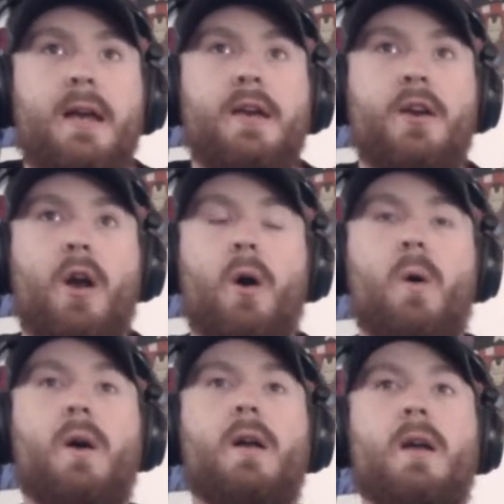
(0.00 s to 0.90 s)

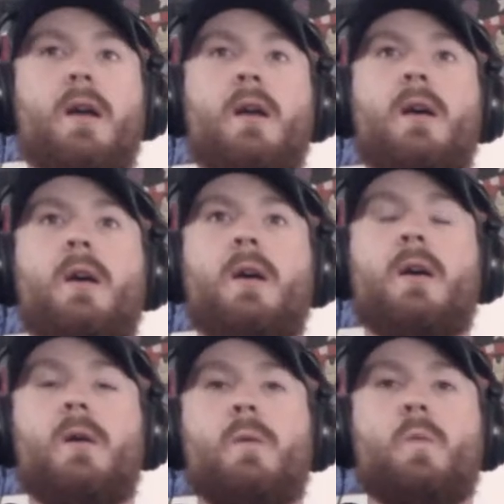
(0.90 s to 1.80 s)

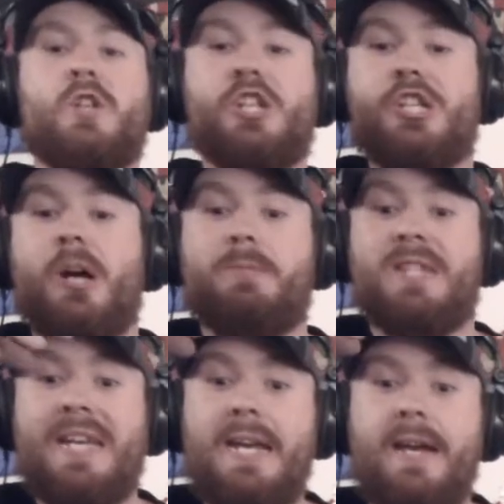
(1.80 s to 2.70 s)
when she jumps
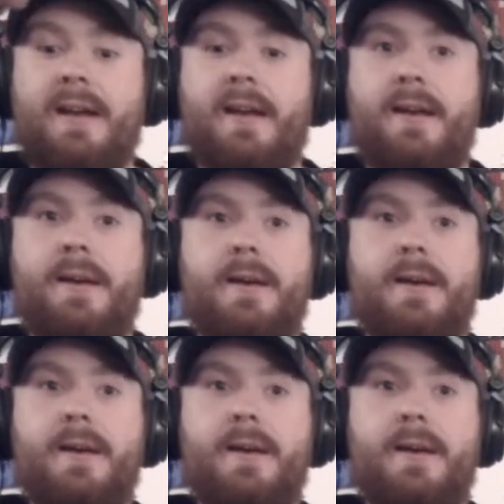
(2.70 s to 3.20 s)
in,